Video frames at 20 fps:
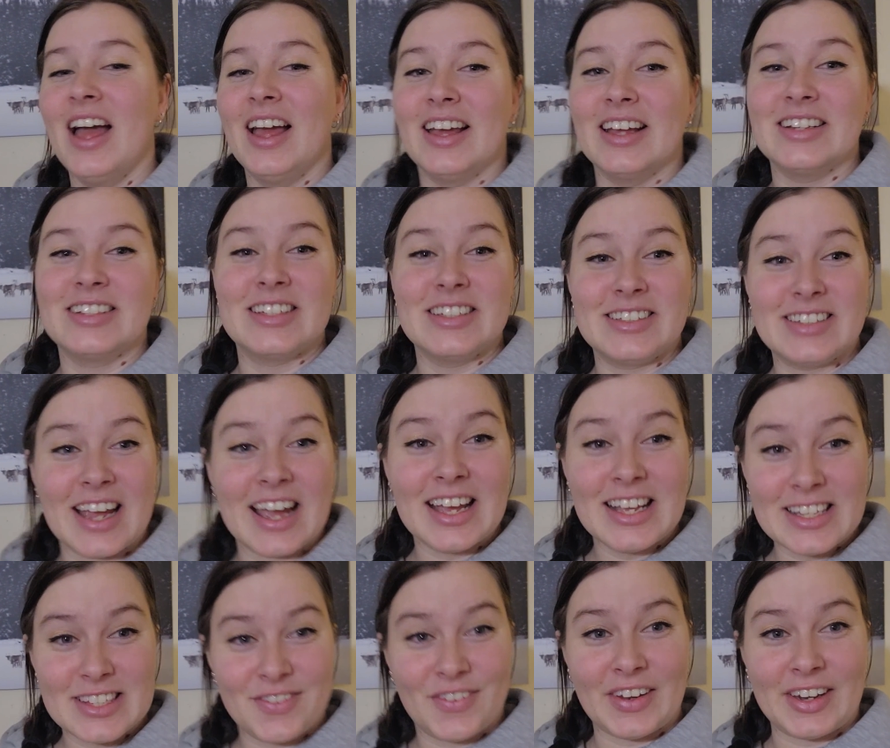In
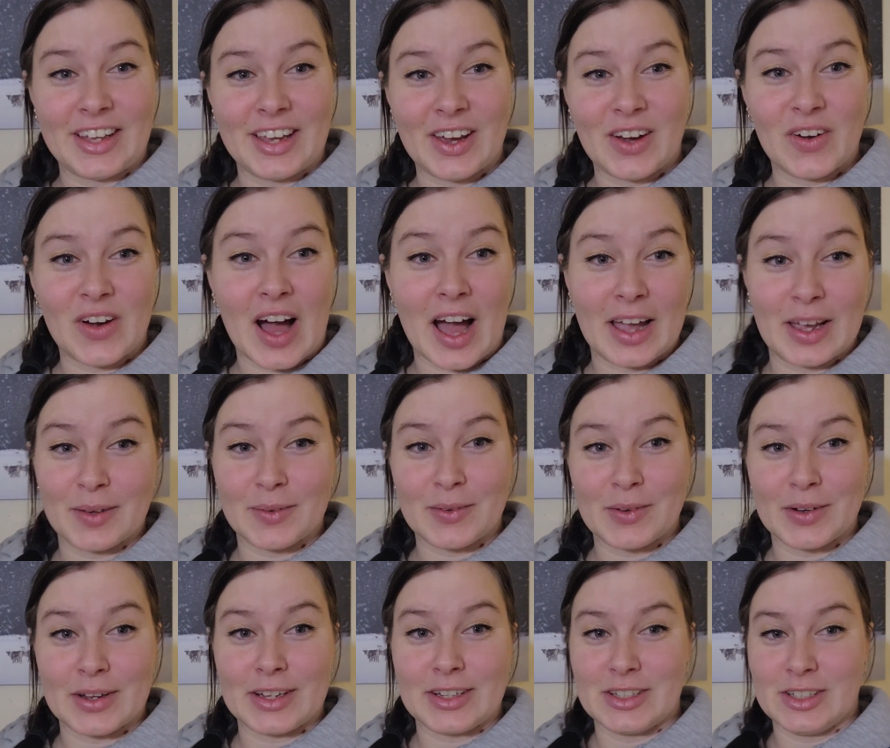today's video, I'm
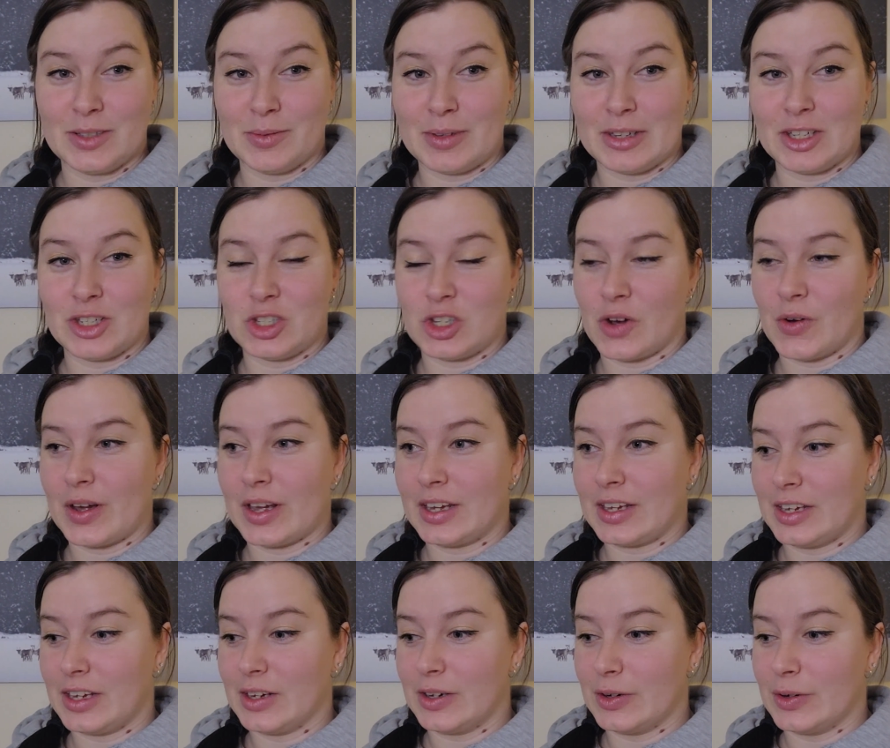going to be
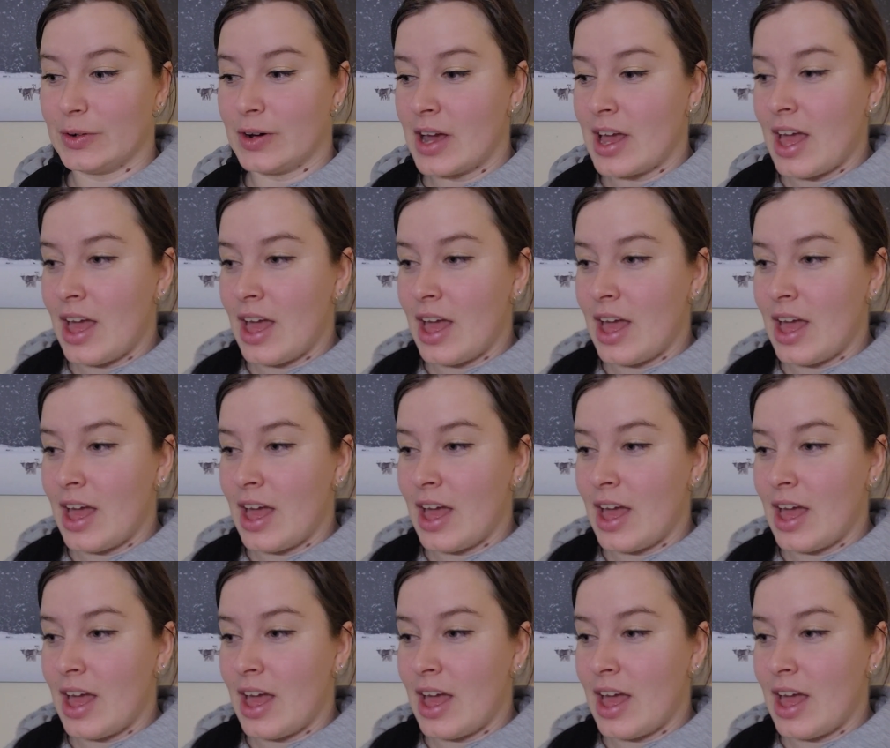showing you